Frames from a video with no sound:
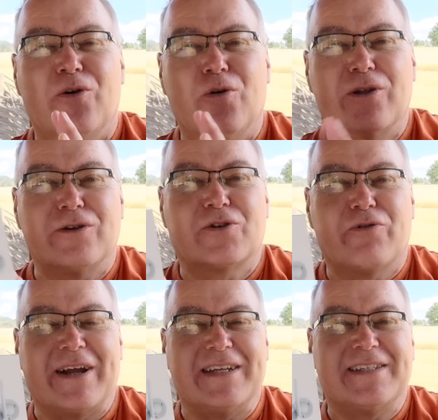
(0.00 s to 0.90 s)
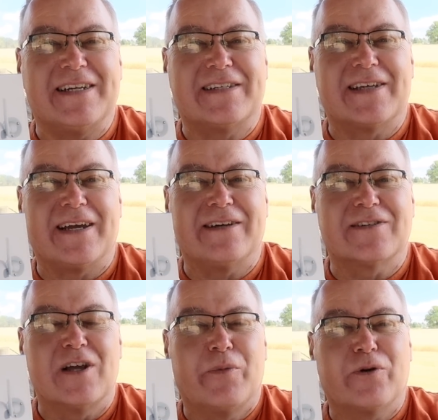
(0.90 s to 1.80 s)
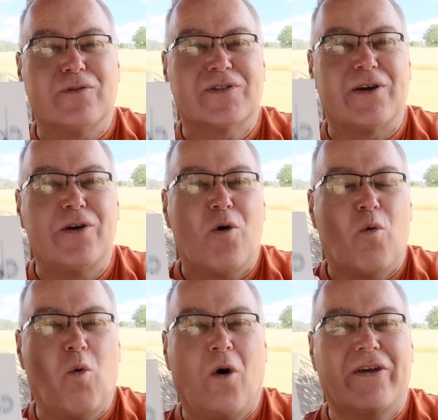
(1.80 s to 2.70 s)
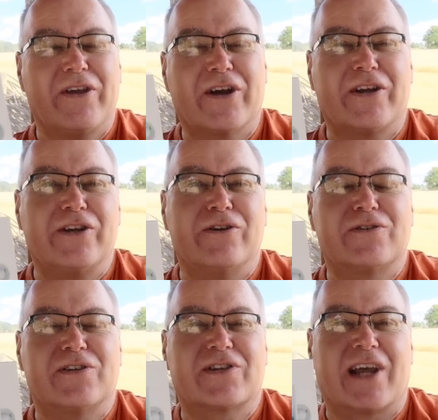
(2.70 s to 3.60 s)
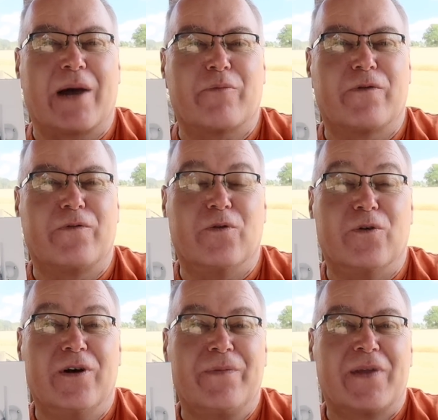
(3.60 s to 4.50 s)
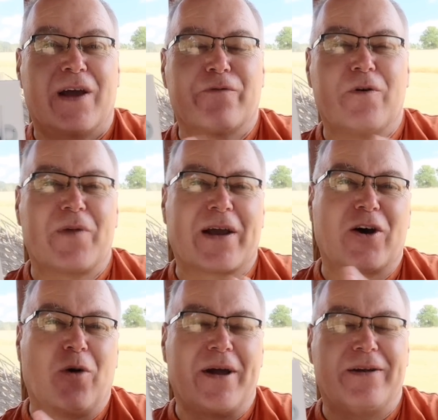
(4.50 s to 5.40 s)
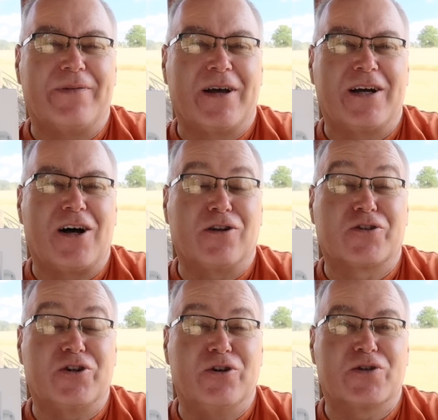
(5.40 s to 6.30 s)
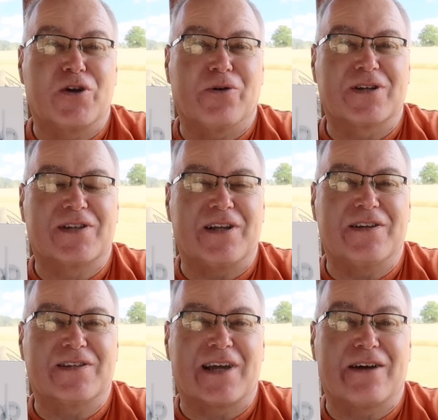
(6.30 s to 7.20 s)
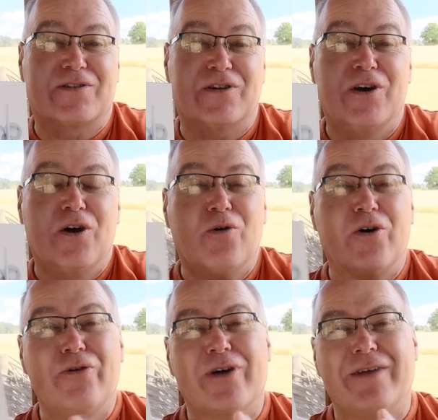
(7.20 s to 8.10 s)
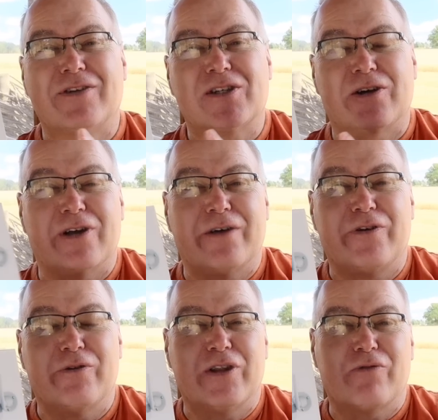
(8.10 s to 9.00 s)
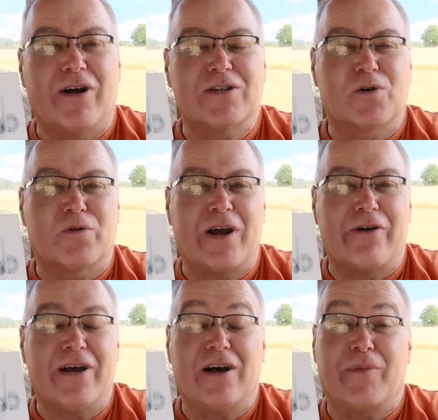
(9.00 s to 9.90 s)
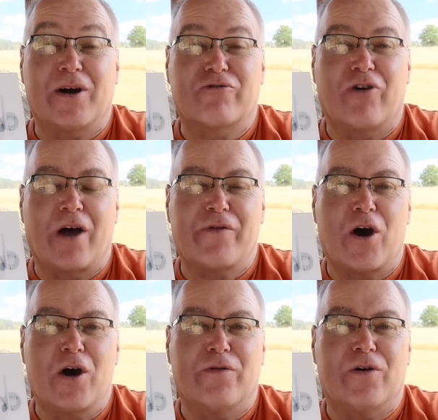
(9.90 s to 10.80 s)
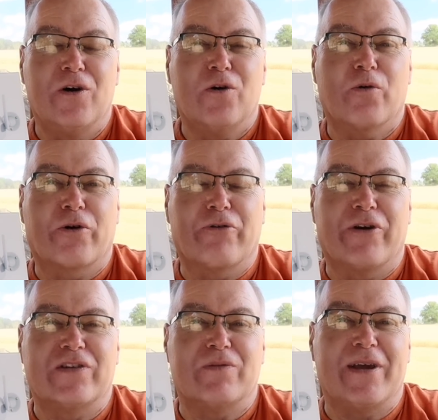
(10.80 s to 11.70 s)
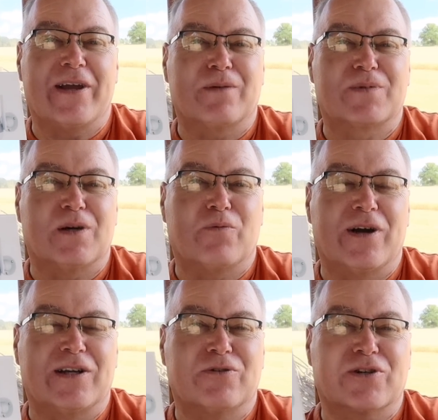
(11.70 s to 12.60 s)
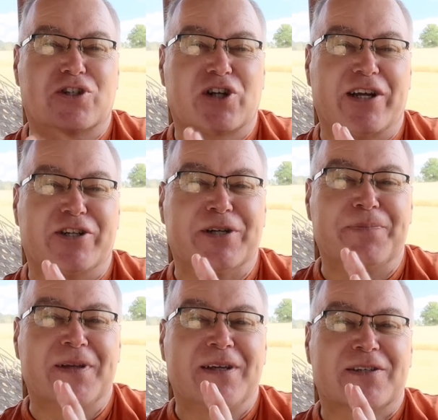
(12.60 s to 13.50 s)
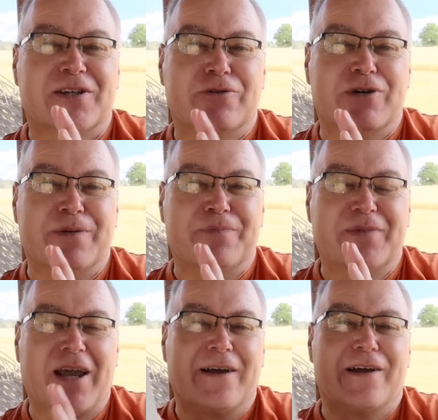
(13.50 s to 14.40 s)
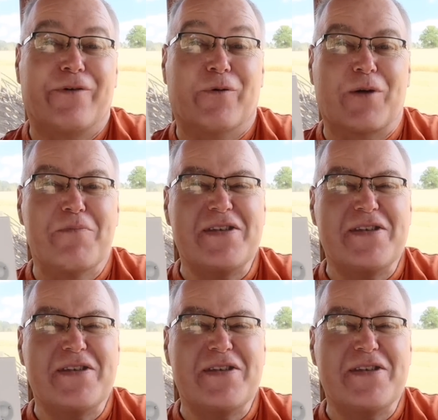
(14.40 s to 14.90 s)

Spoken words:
all those great details, but also what you're going to use this camera for. And from that comment, I'll choose who I send this out to, or who I give it to. If you're in the right sort of area, I might drive it over or agree to meet up somewhere to exchange it. So yeah, if you want to